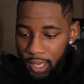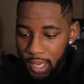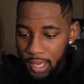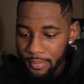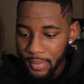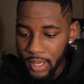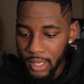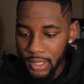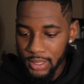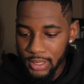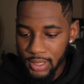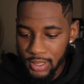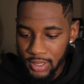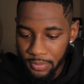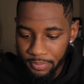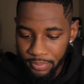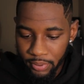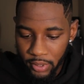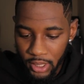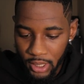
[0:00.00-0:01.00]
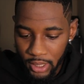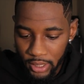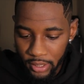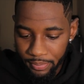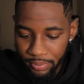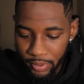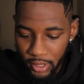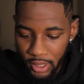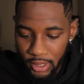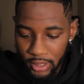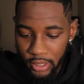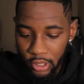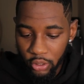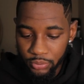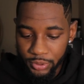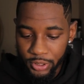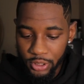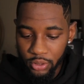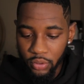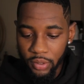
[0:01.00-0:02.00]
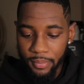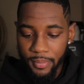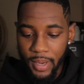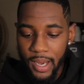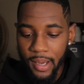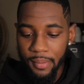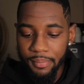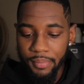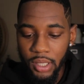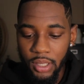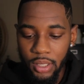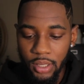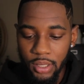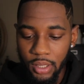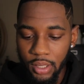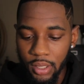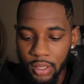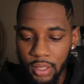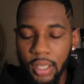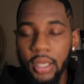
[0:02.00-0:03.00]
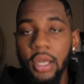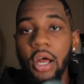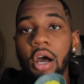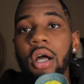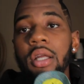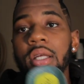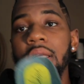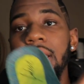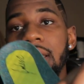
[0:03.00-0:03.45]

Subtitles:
hey man, this is a pretty dope shoe in my opinion. And all